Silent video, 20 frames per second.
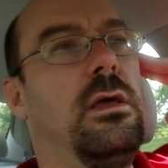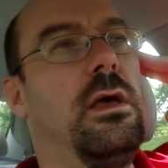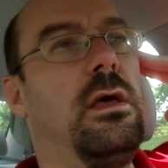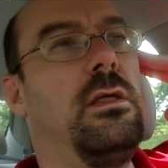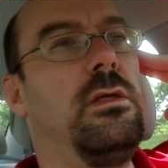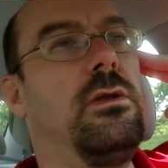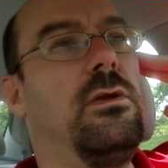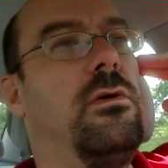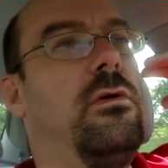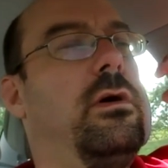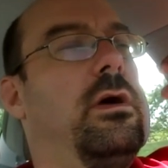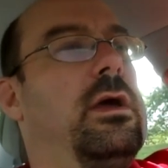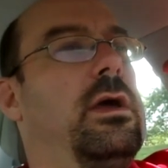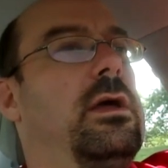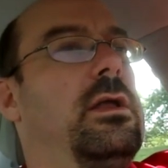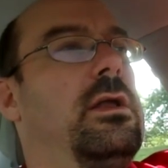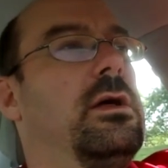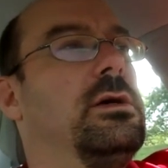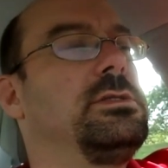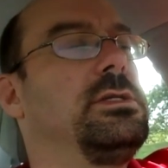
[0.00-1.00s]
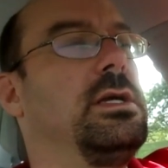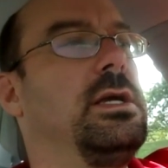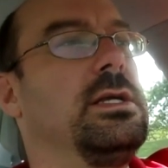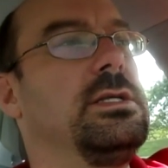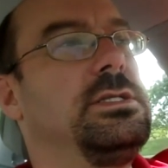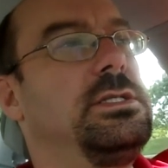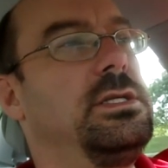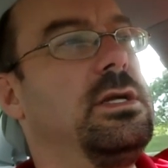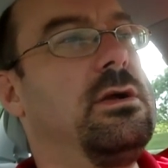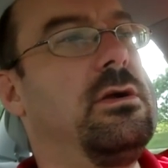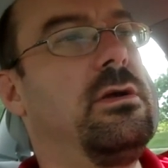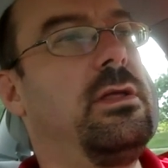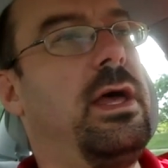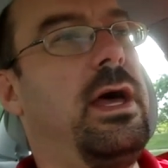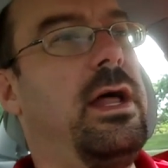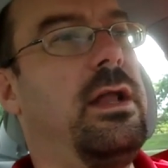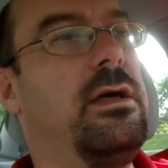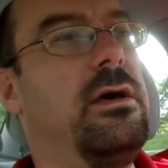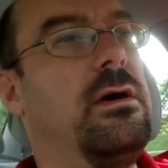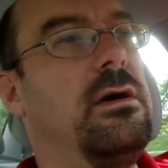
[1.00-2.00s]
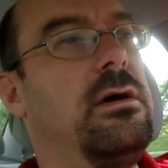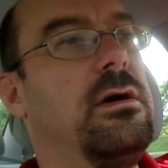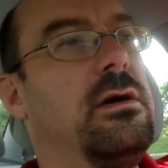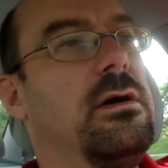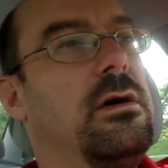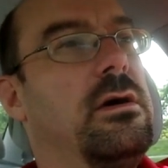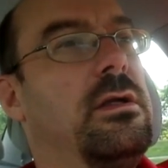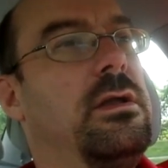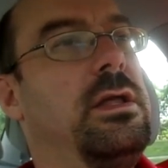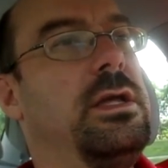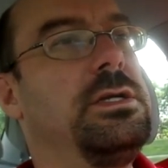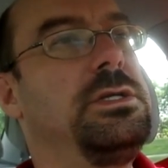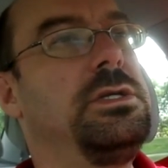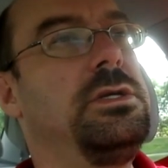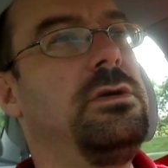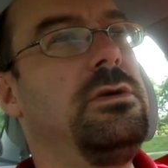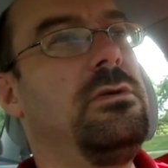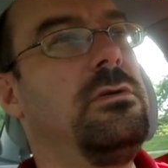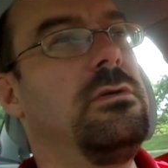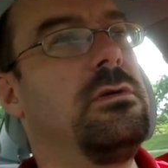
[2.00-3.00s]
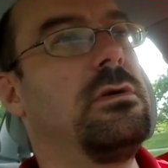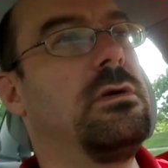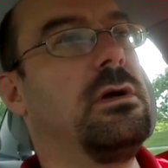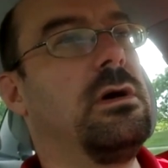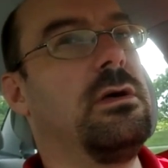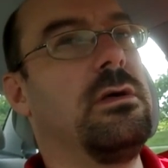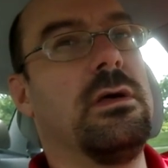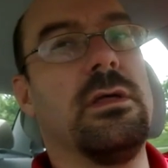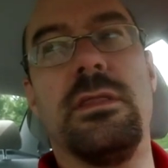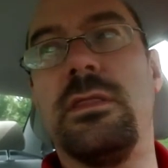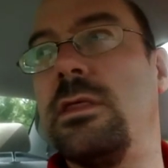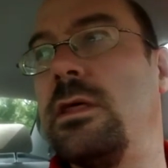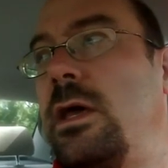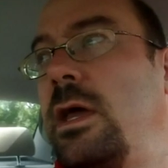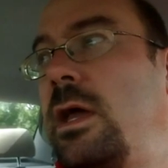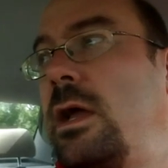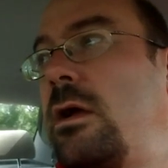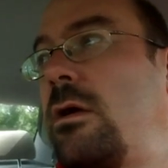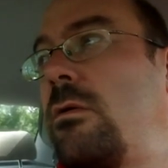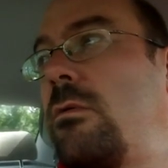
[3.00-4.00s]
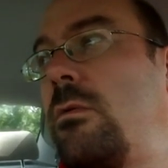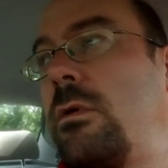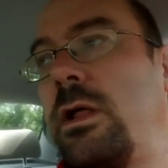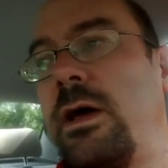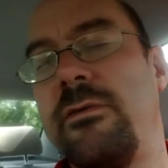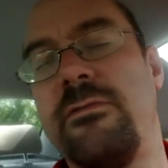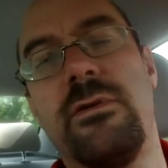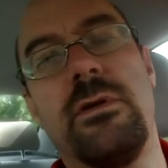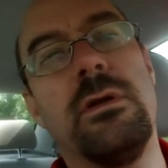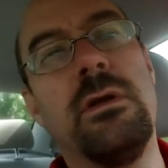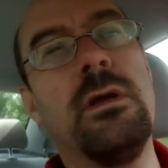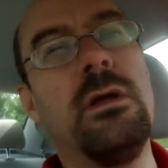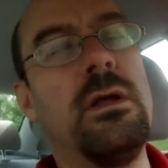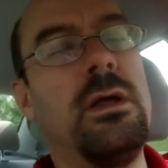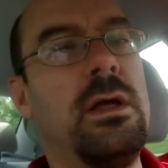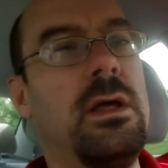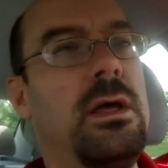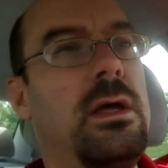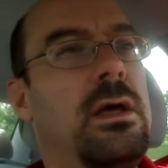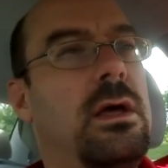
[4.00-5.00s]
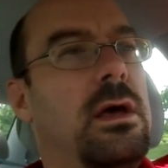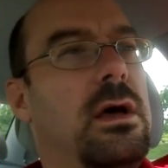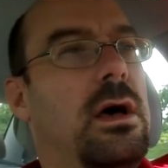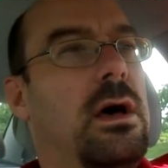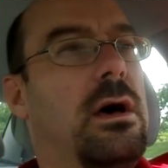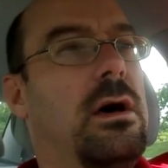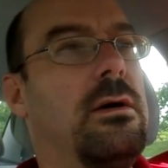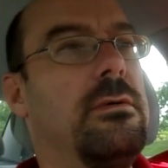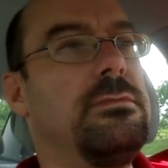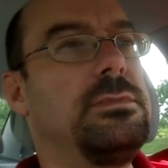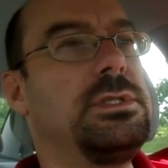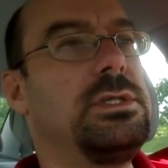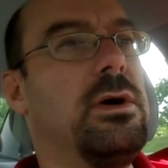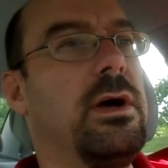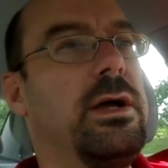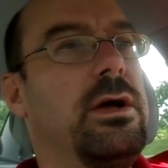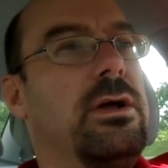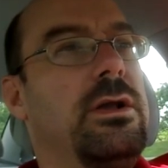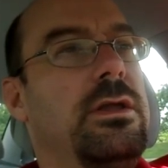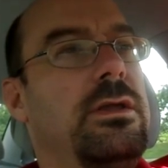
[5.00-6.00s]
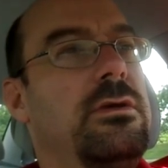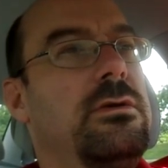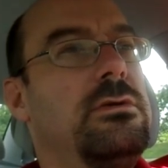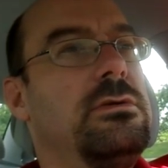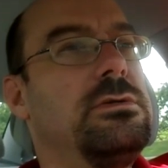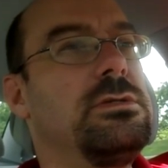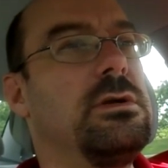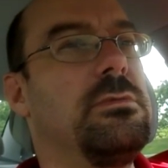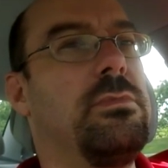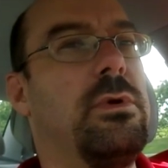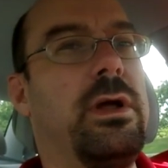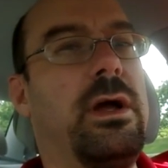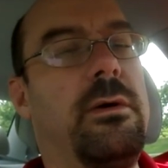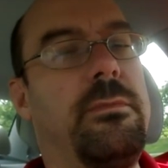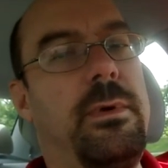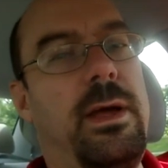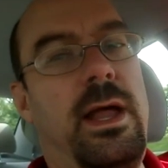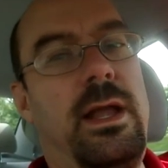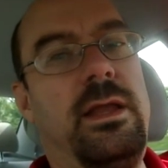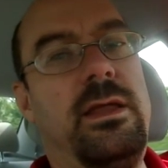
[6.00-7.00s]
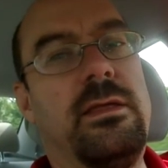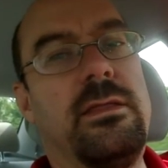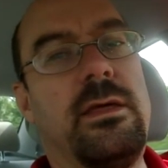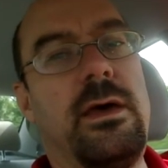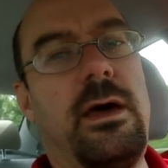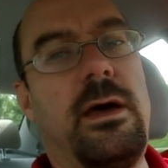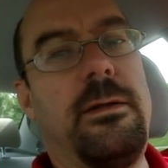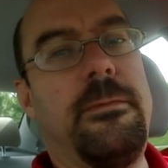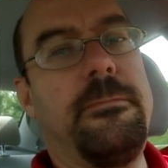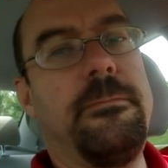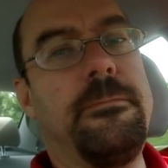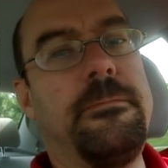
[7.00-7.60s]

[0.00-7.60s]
Illinois doesn't consider that a, an issue or a, a thing or whatever. Um, so I couldn't use or bring up any of that.